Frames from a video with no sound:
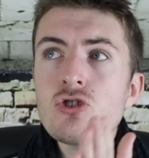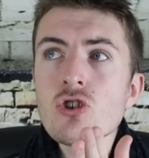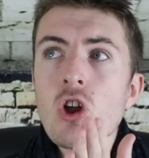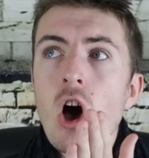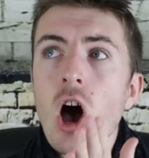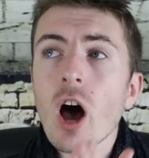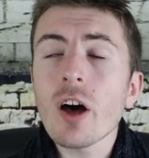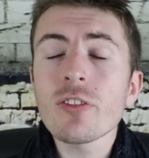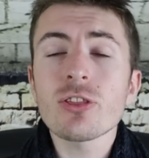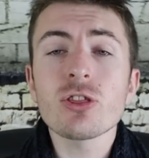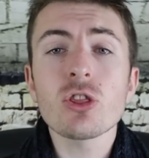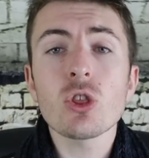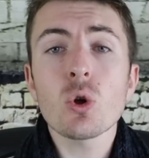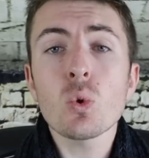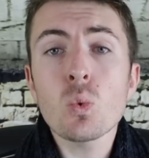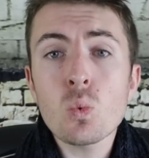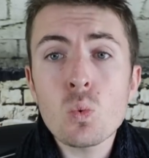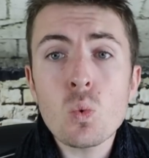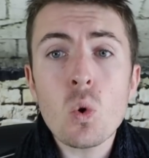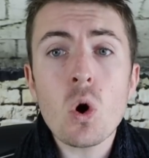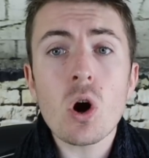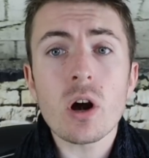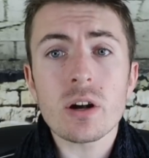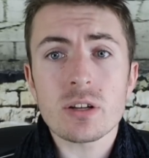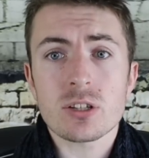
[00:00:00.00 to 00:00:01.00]
not the
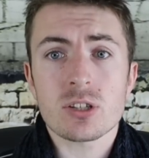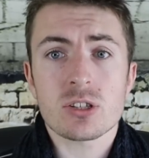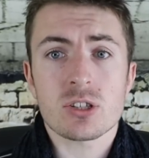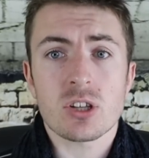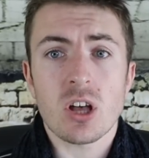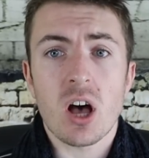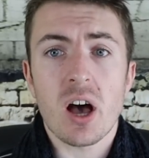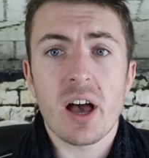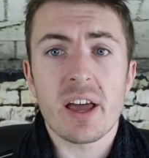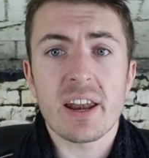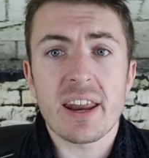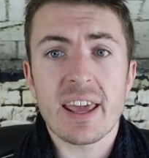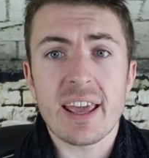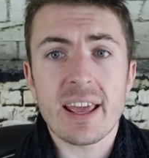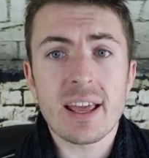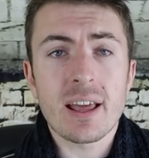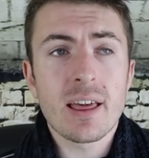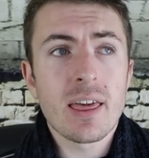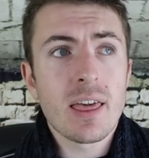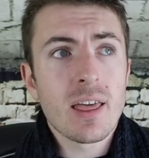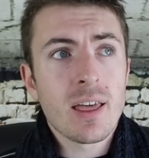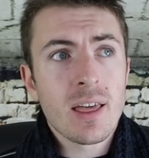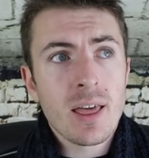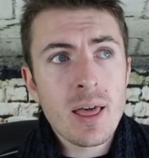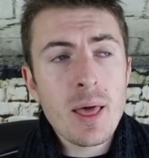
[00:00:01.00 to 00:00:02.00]
worst
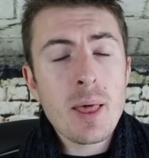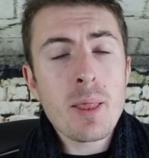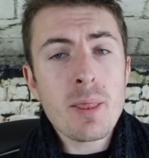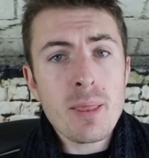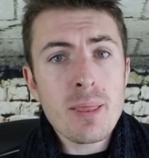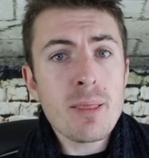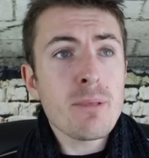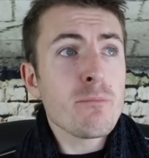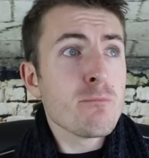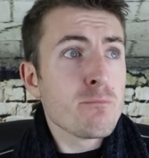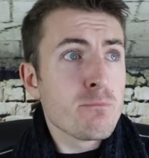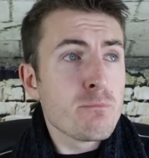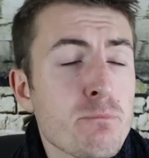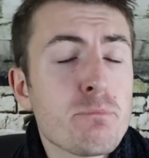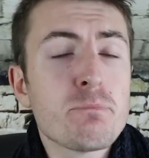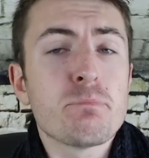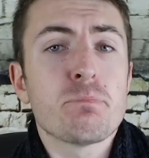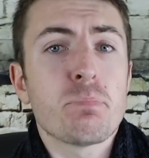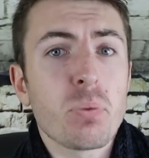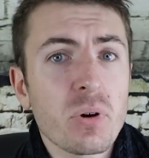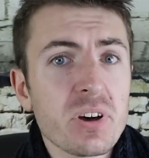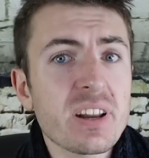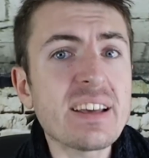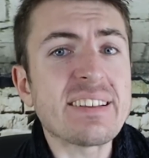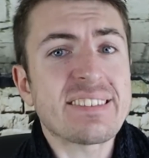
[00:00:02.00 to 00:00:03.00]
signing,
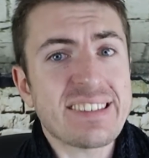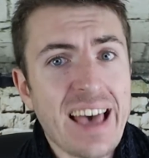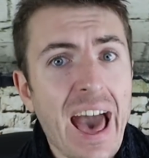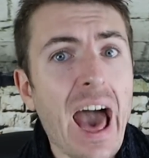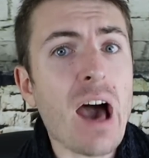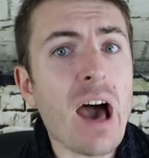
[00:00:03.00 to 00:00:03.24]
but it's